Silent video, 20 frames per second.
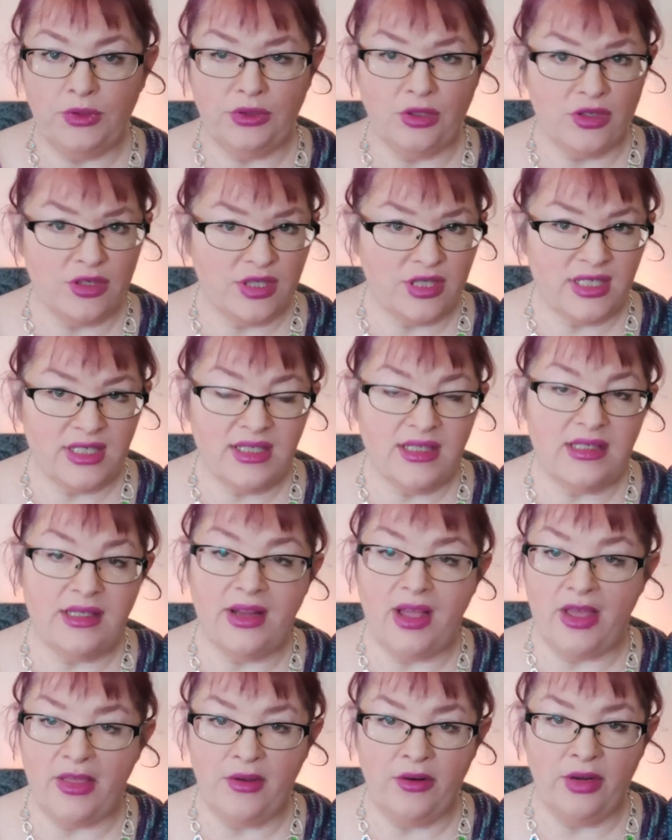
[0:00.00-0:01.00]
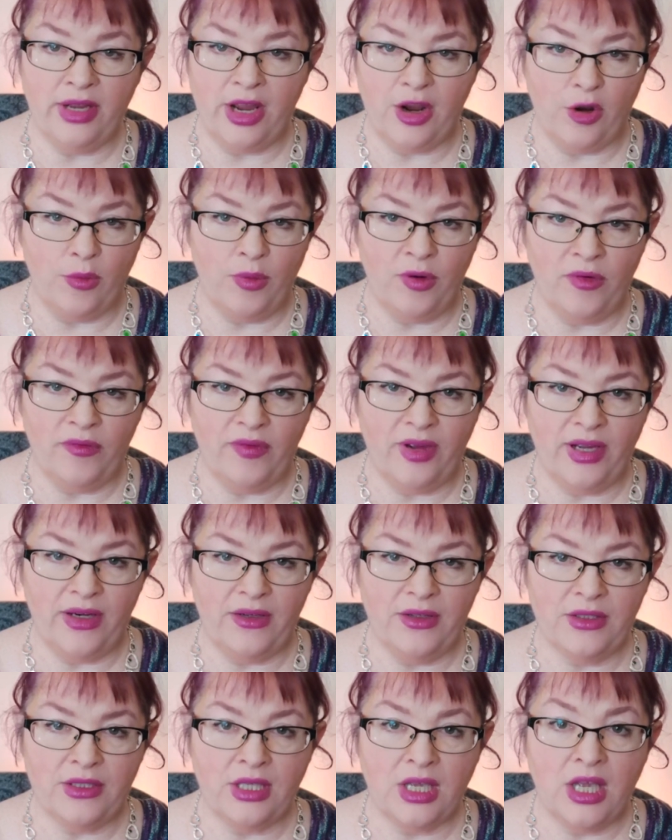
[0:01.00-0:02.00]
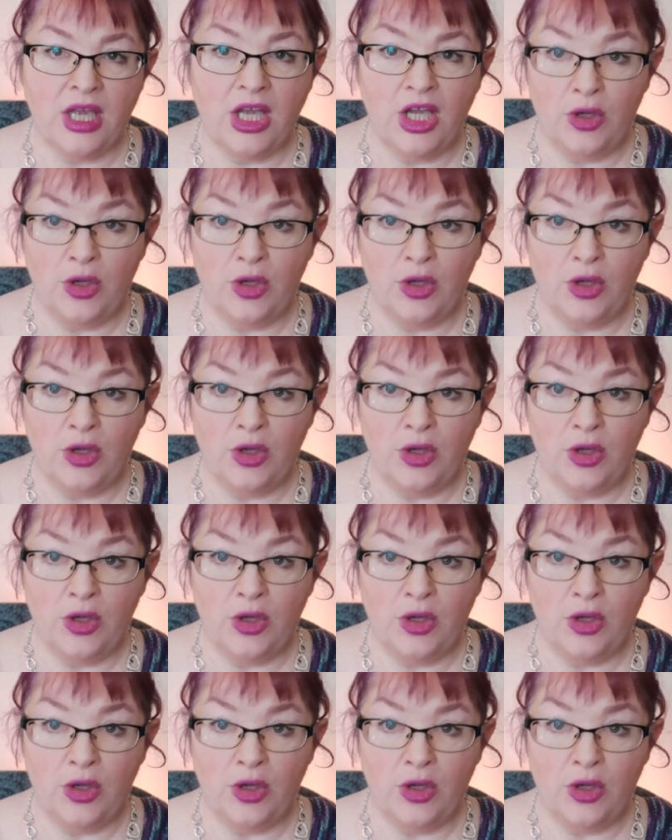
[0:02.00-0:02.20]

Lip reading: nurses and other care providers